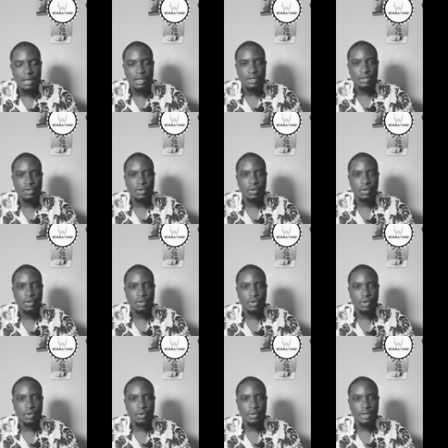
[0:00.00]
So you're
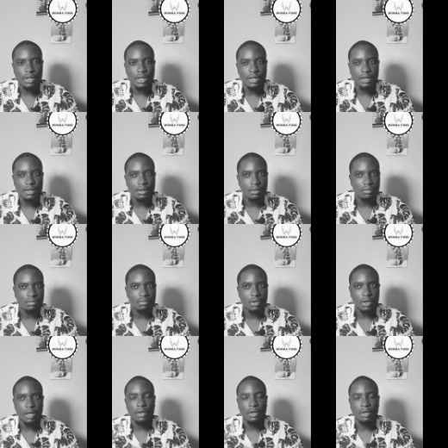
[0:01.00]
going in, okay,